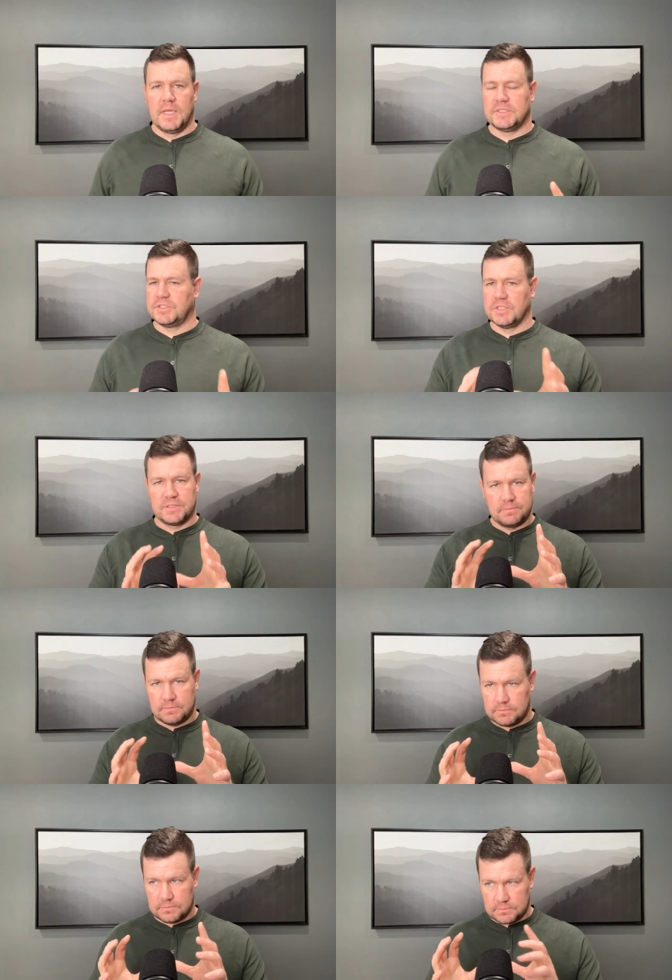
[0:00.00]
It's just
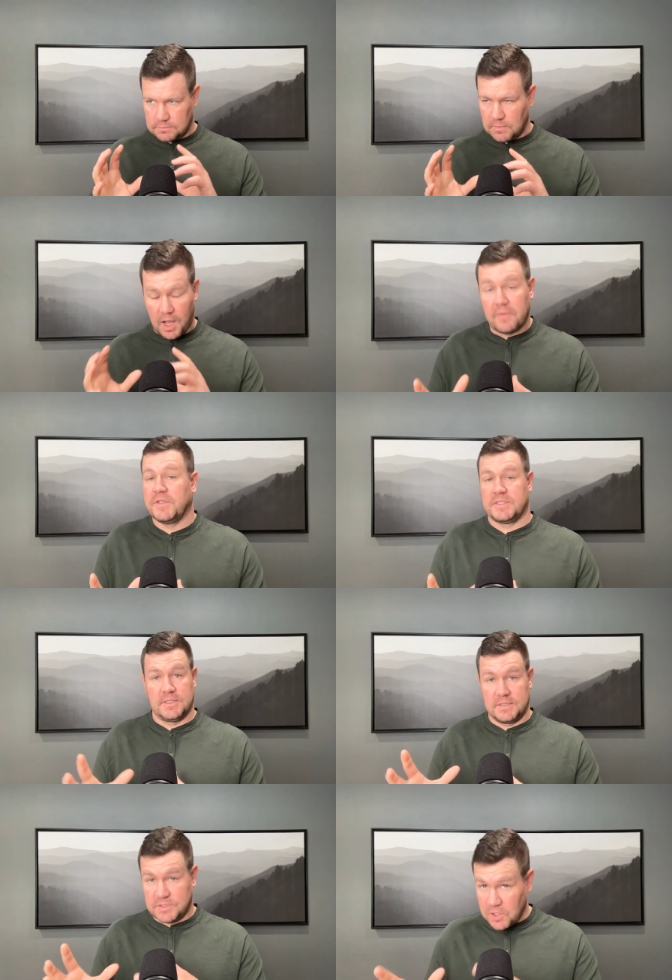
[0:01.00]

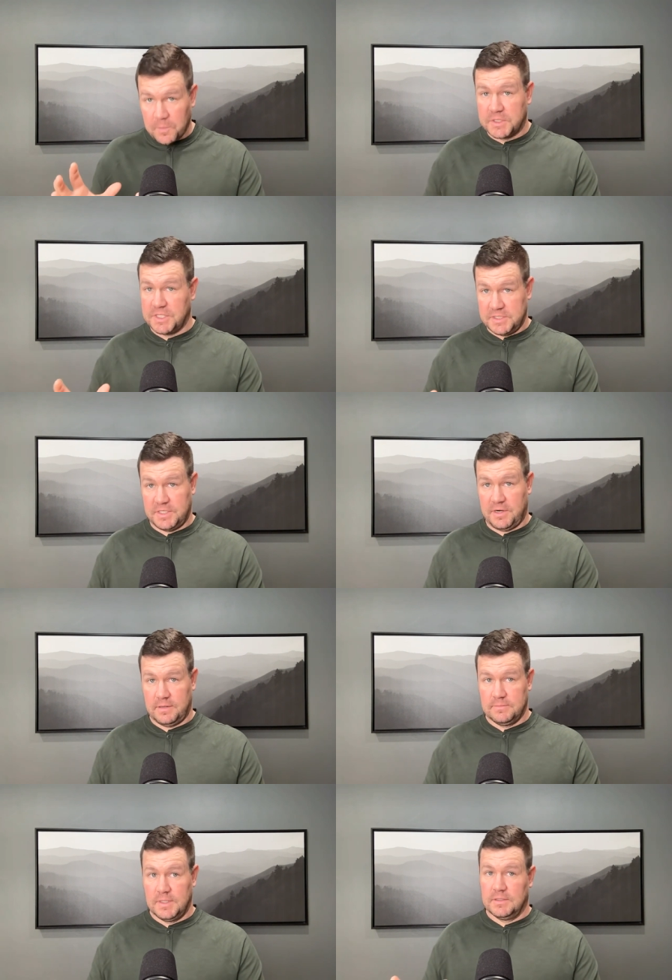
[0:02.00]
obviously so much easier